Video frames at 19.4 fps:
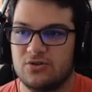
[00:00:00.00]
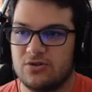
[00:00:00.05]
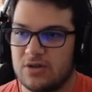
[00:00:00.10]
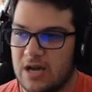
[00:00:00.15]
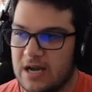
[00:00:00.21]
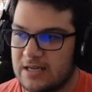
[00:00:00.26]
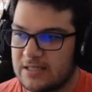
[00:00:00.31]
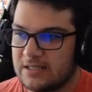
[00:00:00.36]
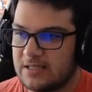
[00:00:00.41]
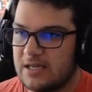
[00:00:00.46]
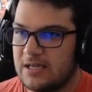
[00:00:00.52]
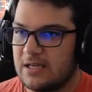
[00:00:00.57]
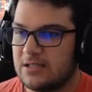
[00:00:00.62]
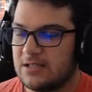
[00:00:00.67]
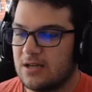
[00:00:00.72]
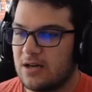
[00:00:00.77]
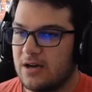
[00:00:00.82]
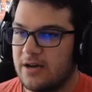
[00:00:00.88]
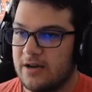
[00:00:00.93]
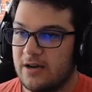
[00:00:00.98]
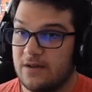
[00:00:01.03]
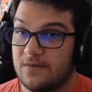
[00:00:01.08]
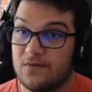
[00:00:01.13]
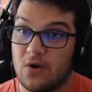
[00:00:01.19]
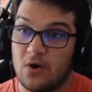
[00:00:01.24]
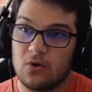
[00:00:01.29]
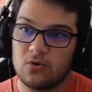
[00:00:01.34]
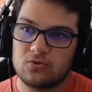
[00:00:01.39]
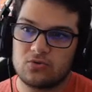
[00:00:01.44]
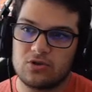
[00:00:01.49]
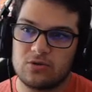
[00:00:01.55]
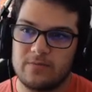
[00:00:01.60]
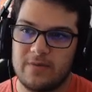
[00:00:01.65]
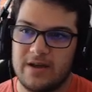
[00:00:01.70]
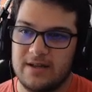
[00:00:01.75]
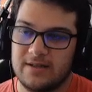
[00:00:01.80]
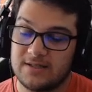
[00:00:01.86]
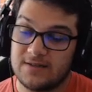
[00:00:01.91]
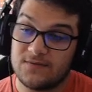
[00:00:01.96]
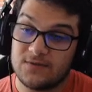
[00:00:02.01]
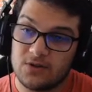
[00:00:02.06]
You're not seeing a ton of Ultramans,